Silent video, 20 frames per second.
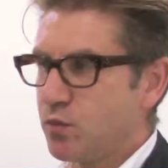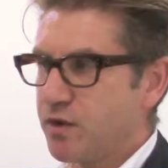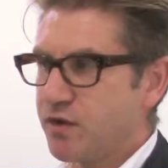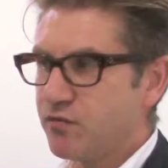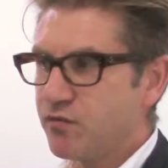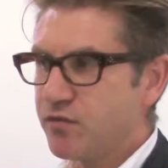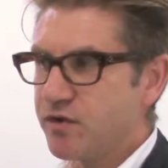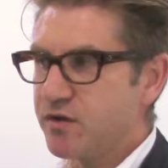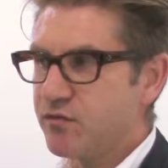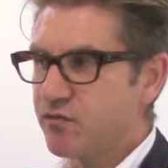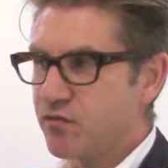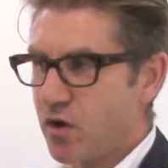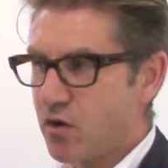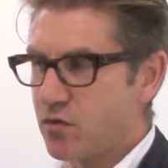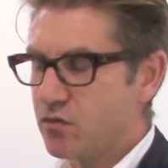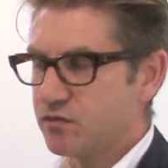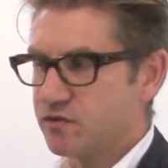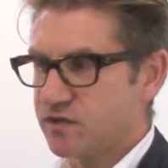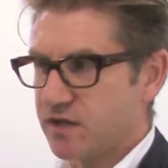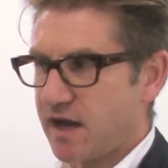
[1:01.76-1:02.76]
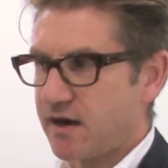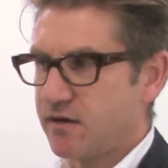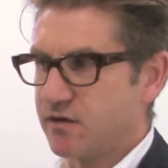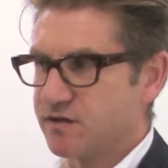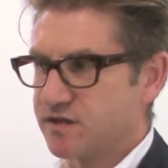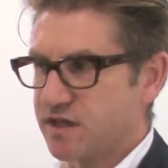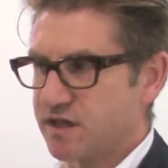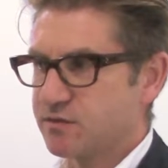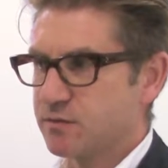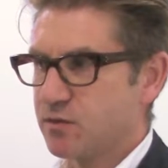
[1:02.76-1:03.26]
We rewrote our
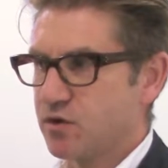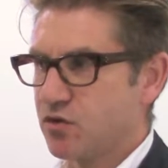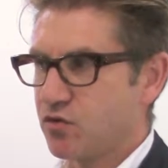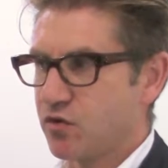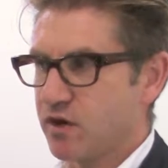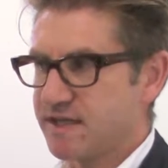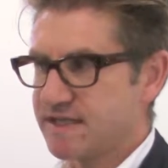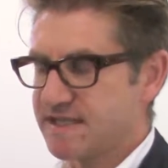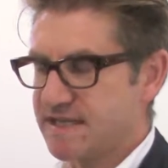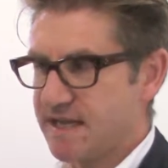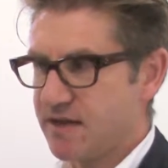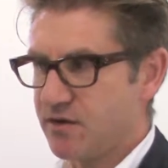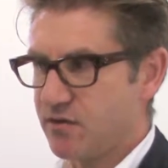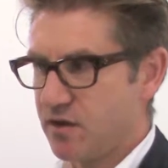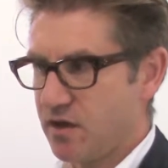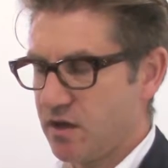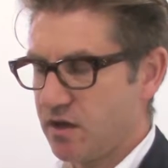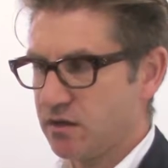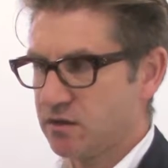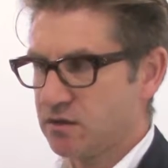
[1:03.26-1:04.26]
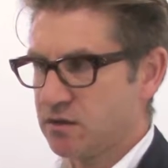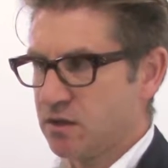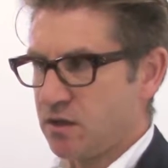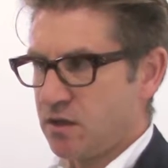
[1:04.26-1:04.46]
assessment criteria